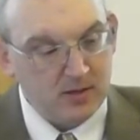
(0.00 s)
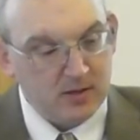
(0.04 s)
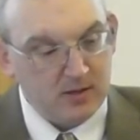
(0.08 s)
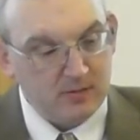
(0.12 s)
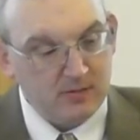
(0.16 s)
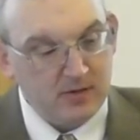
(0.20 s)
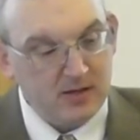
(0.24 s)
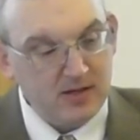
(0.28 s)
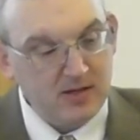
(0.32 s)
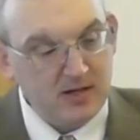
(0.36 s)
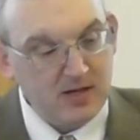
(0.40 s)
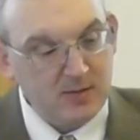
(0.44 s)

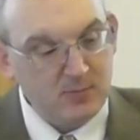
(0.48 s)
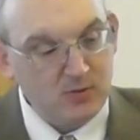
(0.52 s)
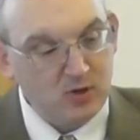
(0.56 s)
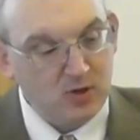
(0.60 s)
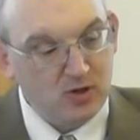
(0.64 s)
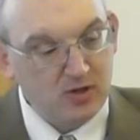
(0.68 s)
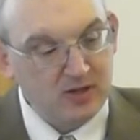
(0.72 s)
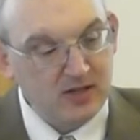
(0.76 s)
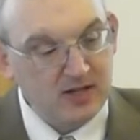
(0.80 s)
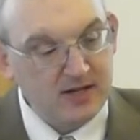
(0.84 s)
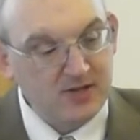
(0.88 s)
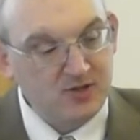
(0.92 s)
Then
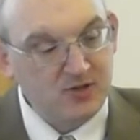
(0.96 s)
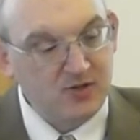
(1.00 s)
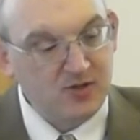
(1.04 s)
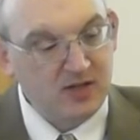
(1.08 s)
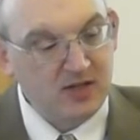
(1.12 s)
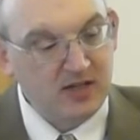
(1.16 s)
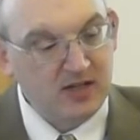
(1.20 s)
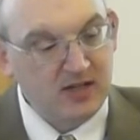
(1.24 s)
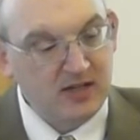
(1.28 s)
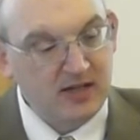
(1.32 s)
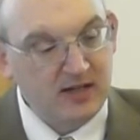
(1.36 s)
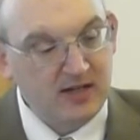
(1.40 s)
Nebuchadnezzar the
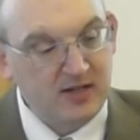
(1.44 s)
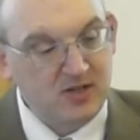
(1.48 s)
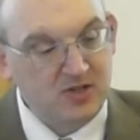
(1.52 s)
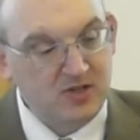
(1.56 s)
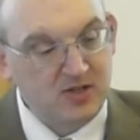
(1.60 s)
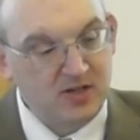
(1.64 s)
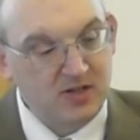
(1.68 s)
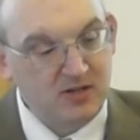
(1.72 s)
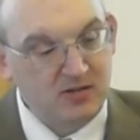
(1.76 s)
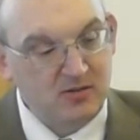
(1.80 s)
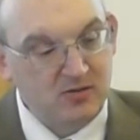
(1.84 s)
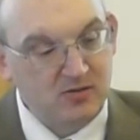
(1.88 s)
king
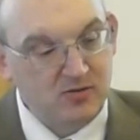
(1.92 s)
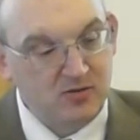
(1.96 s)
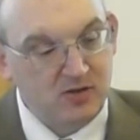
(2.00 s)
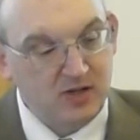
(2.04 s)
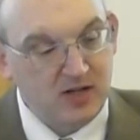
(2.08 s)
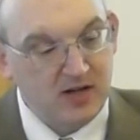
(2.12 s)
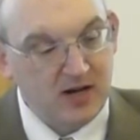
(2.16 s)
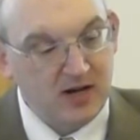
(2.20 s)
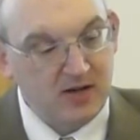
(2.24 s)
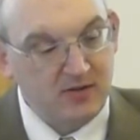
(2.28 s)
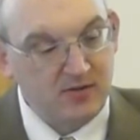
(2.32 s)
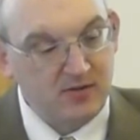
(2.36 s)
sent to
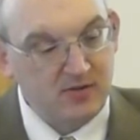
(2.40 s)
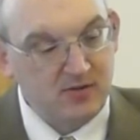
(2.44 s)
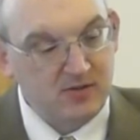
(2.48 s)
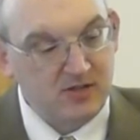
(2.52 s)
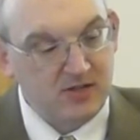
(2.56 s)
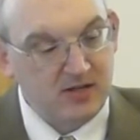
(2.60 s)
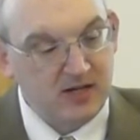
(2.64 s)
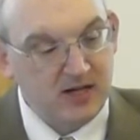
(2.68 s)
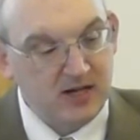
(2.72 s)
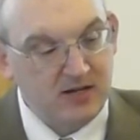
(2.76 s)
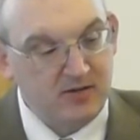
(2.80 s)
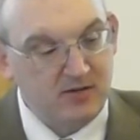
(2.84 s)
gather
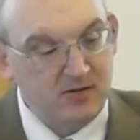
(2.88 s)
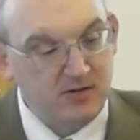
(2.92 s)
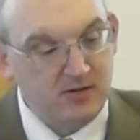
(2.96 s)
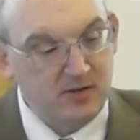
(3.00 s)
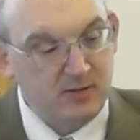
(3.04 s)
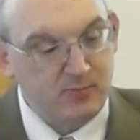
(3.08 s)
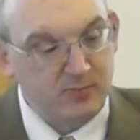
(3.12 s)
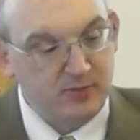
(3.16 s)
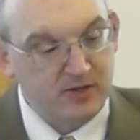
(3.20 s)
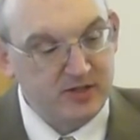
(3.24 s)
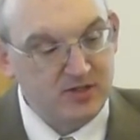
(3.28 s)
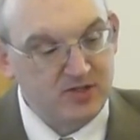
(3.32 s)
together
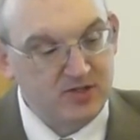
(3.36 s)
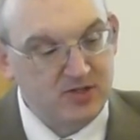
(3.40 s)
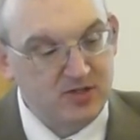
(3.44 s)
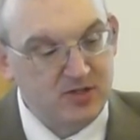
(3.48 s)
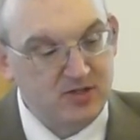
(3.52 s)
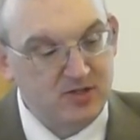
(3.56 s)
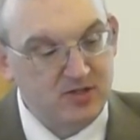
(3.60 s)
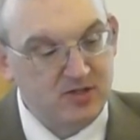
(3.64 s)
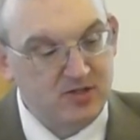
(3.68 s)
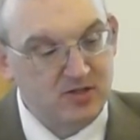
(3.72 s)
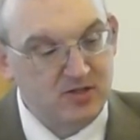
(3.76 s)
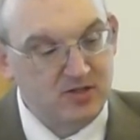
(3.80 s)
the
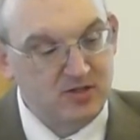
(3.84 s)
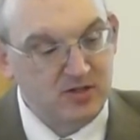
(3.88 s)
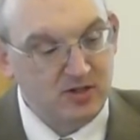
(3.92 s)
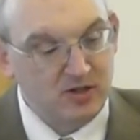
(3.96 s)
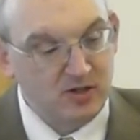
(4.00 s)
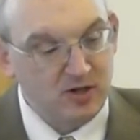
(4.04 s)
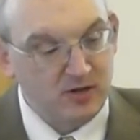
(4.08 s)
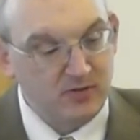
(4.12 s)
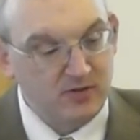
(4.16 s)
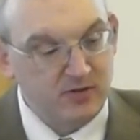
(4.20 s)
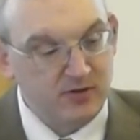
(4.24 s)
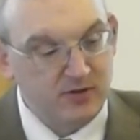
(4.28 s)
princes, the
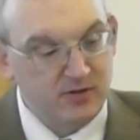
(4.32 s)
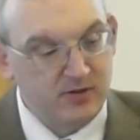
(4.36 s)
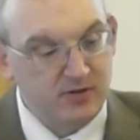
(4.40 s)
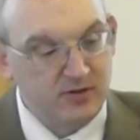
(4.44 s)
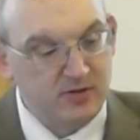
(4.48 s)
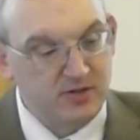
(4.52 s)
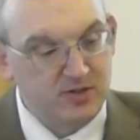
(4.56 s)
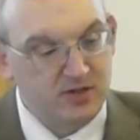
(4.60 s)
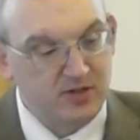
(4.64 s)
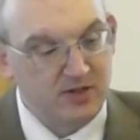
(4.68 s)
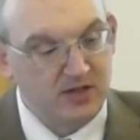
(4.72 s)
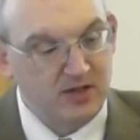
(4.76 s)

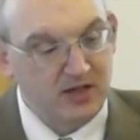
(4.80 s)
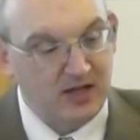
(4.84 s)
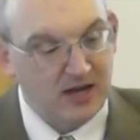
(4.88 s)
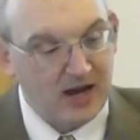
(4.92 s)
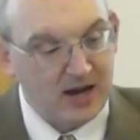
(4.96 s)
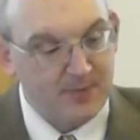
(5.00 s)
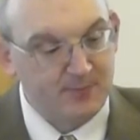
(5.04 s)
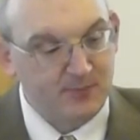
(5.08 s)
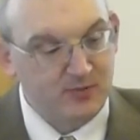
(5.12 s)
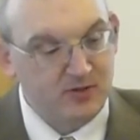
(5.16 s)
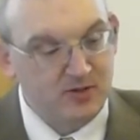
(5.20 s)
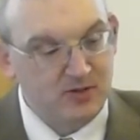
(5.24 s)
governors, and the
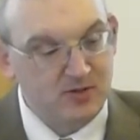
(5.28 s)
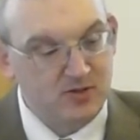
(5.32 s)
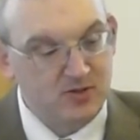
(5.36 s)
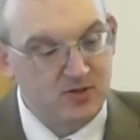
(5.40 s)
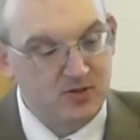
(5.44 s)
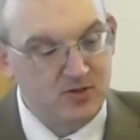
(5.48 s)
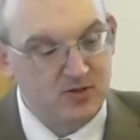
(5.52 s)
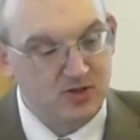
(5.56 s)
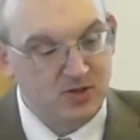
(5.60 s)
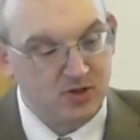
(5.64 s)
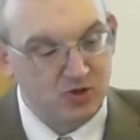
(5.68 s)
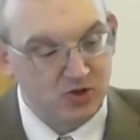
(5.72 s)

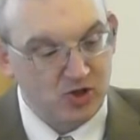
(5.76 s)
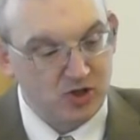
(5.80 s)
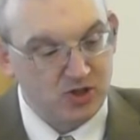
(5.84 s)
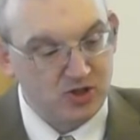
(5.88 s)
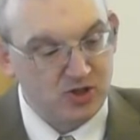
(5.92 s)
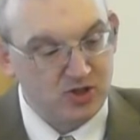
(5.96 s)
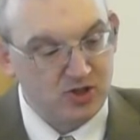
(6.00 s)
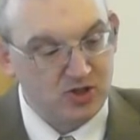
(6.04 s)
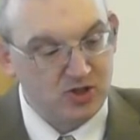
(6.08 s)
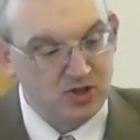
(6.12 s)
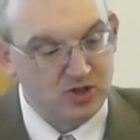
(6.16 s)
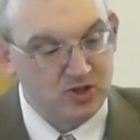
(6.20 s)
captains, the
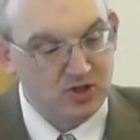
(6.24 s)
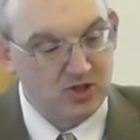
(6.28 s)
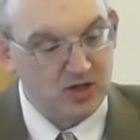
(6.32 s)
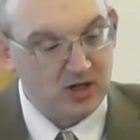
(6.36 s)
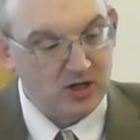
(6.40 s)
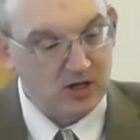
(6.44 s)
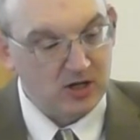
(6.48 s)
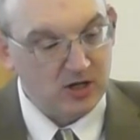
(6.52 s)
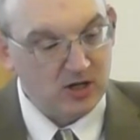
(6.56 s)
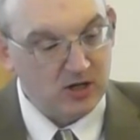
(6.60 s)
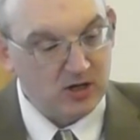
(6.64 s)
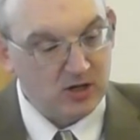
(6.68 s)
judges,
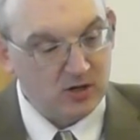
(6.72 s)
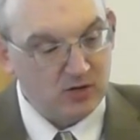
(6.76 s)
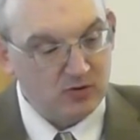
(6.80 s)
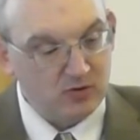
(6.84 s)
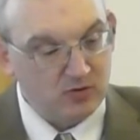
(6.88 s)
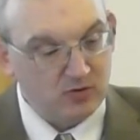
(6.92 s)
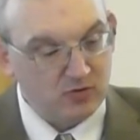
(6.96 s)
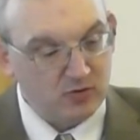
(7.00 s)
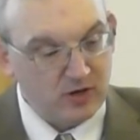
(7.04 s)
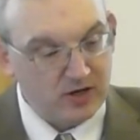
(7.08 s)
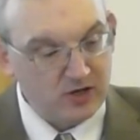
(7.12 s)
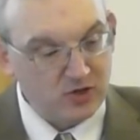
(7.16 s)
the
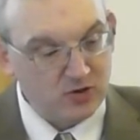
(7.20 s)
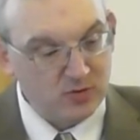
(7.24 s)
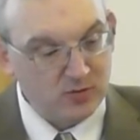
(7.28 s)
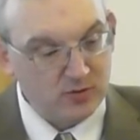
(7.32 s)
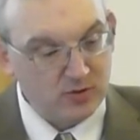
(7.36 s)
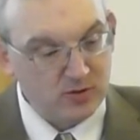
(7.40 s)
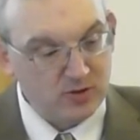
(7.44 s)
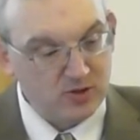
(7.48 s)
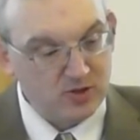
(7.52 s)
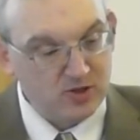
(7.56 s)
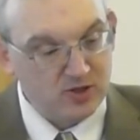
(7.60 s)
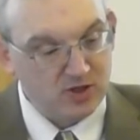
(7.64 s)

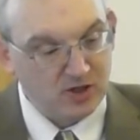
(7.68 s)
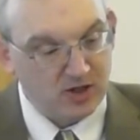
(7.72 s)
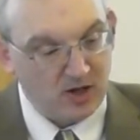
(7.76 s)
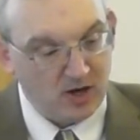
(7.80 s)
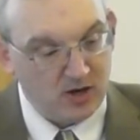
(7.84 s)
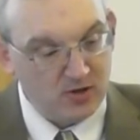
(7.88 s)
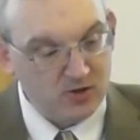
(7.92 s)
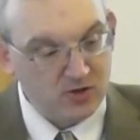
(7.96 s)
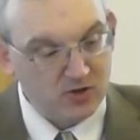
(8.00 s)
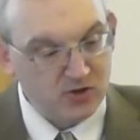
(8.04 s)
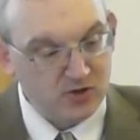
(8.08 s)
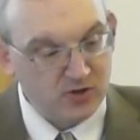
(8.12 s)
treasurers, the
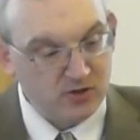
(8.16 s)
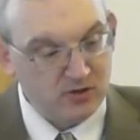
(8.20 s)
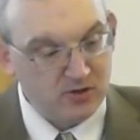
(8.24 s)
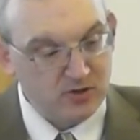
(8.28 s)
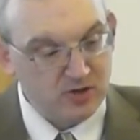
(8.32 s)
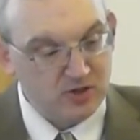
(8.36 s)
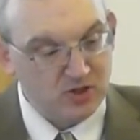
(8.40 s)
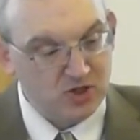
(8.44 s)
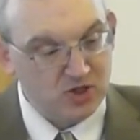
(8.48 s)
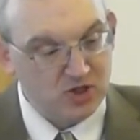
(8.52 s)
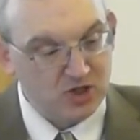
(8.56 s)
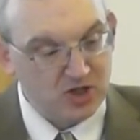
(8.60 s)

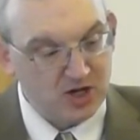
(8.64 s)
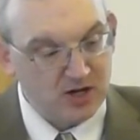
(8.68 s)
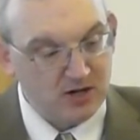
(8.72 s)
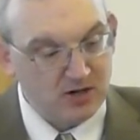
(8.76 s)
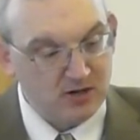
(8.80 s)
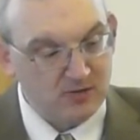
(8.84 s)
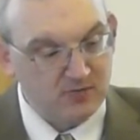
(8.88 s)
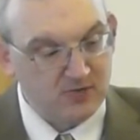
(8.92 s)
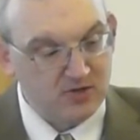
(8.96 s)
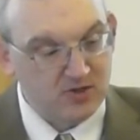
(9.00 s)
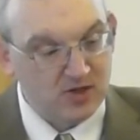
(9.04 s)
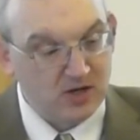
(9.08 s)
councillors, the
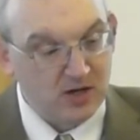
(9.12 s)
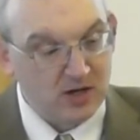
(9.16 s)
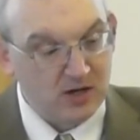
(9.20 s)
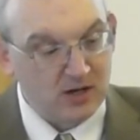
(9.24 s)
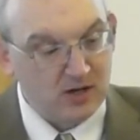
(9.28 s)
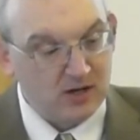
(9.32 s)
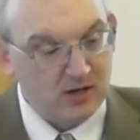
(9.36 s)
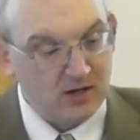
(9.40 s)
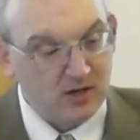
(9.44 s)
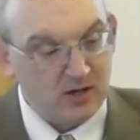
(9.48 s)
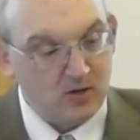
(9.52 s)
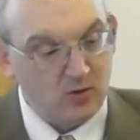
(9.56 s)
sheriffs,
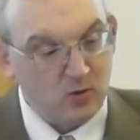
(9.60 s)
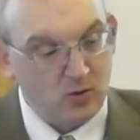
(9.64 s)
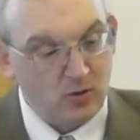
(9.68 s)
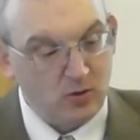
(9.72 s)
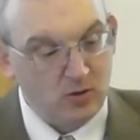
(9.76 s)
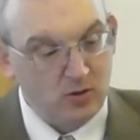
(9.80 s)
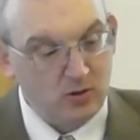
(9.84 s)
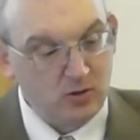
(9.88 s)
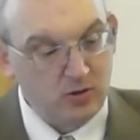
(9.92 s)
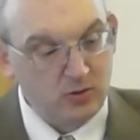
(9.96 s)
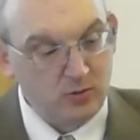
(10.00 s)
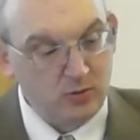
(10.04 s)
and
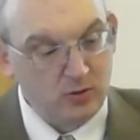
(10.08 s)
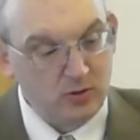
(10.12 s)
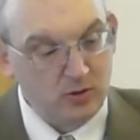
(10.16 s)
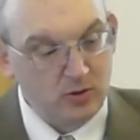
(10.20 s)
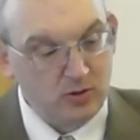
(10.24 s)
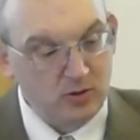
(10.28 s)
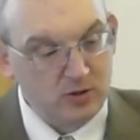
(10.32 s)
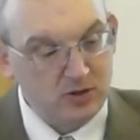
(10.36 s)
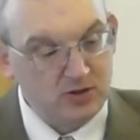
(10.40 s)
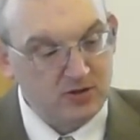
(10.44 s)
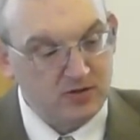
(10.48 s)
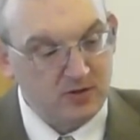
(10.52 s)
all the
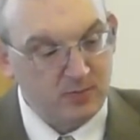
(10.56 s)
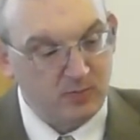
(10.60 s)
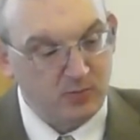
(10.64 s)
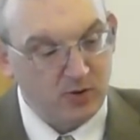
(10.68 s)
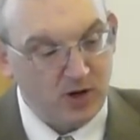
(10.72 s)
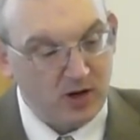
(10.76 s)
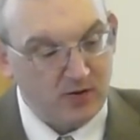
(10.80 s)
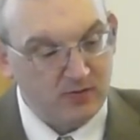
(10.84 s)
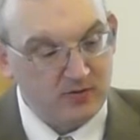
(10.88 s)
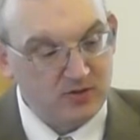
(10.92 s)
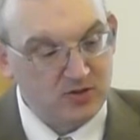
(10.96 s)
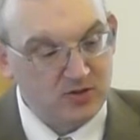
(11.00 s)
rulers of the
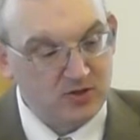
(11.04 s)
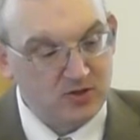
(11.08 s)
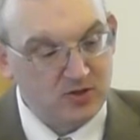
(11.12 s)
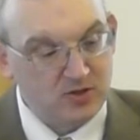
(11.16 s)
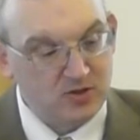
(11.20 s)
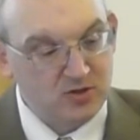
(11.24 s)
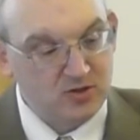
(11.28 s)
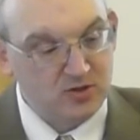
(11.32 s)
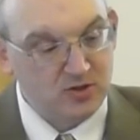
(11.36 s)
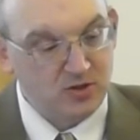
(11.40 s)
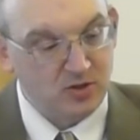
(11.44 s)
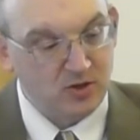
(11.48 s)

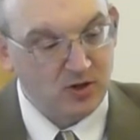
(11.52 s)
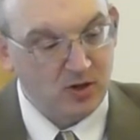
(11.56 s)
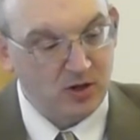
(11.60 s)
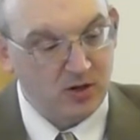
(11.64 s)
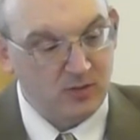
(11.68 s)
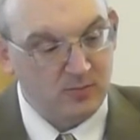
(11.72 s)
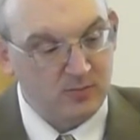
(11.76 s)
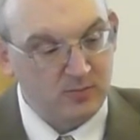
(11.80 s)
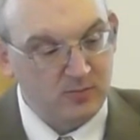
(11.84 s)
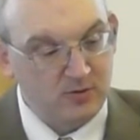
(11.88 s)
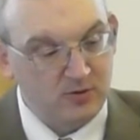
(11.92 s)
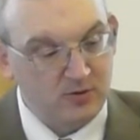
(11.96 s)
provinces to
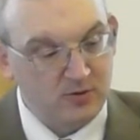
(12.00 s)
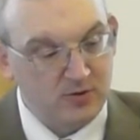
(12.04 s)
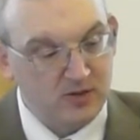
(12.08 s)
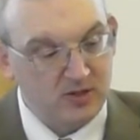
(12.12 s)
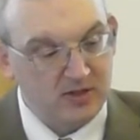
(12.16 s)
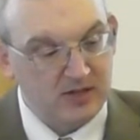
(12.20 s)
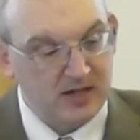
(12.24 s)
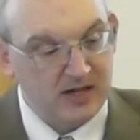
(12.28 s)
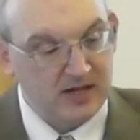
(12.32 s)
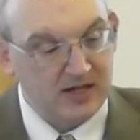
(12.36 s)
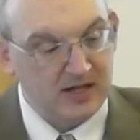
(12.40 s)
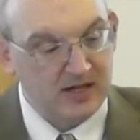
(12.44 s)
come to the
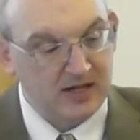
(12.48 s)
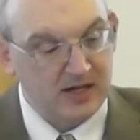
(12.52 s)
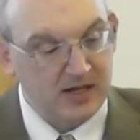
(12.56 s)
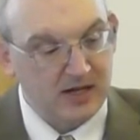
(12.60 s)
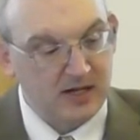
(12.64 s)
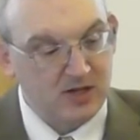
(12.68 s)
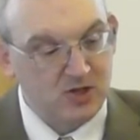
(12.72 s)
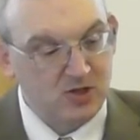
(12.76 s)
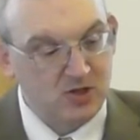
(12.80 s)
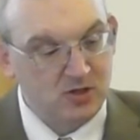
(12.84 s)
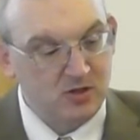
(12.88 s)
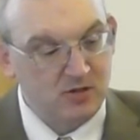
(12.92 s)

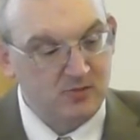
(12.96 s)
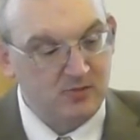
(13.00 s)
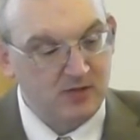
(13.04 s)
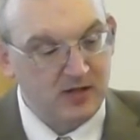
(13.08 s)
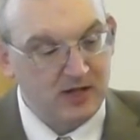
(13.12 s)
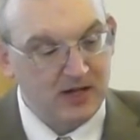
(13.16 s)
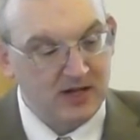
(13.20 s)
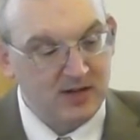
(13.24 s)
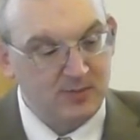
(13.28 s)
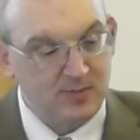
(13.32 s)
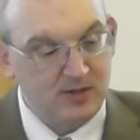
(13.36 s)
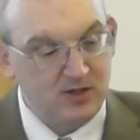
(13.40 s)
dedication of the
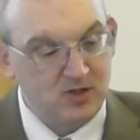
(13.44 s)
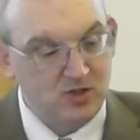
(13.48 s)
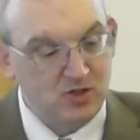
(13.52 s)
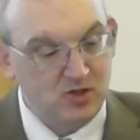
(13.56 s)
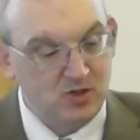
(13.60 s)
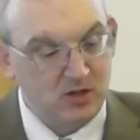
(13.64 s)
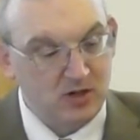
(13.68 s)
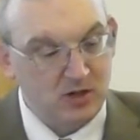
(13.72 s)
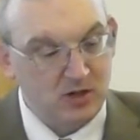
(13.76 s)
image